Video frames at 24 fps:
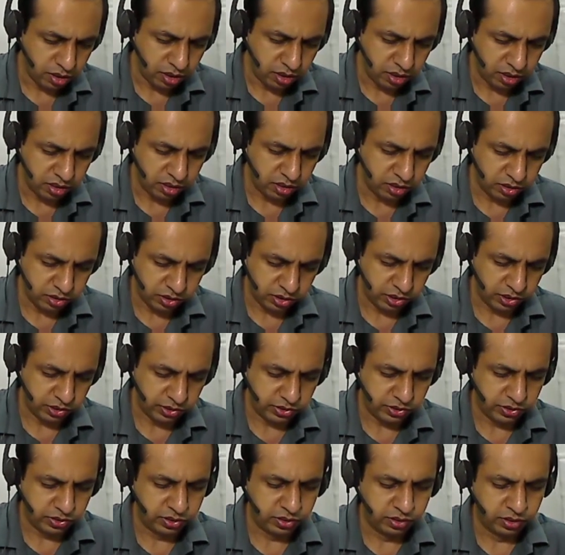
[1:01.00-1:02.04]
this
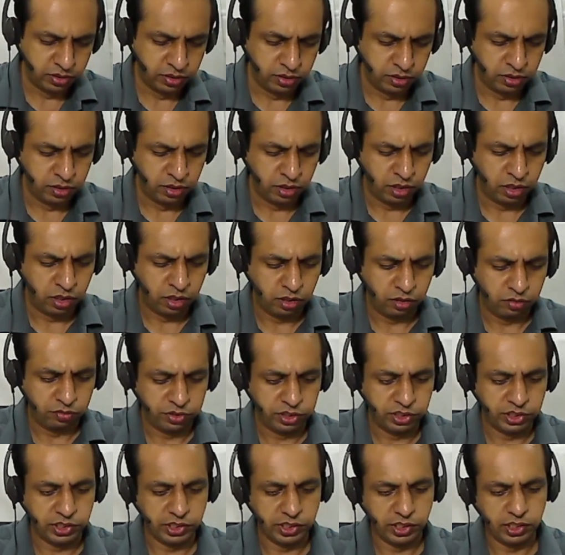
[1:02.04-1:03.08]
is
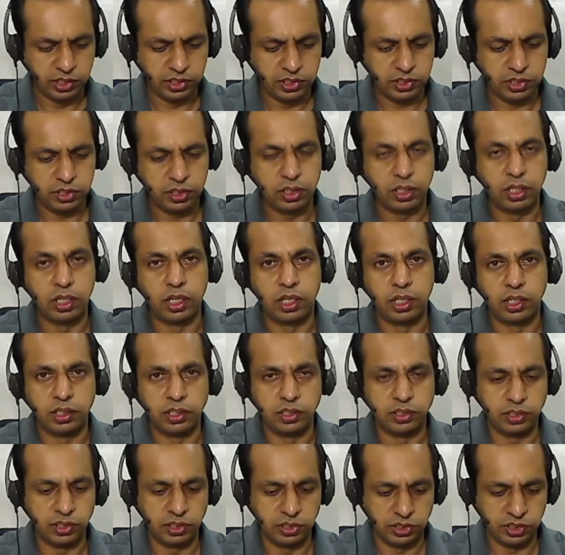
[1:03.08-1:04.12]
VGS and
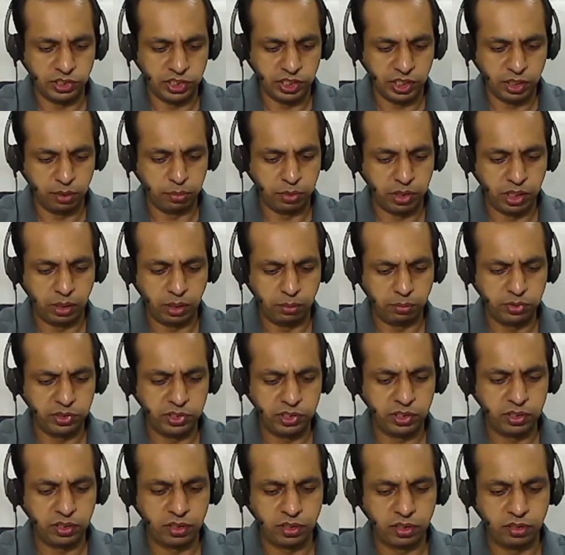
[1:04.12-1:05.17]
this is GM times
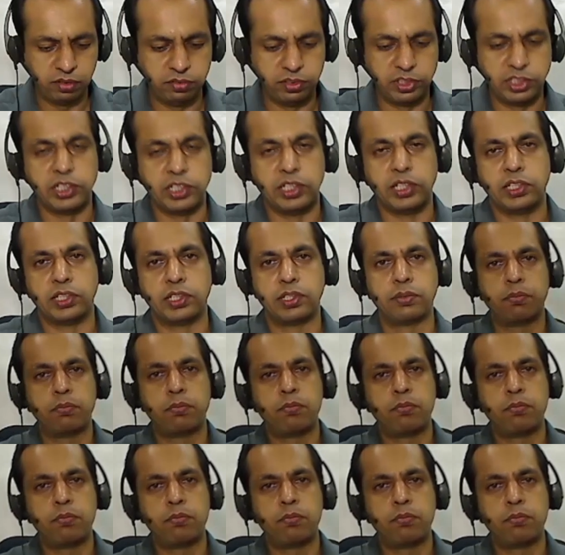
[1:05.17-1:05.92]
VGS.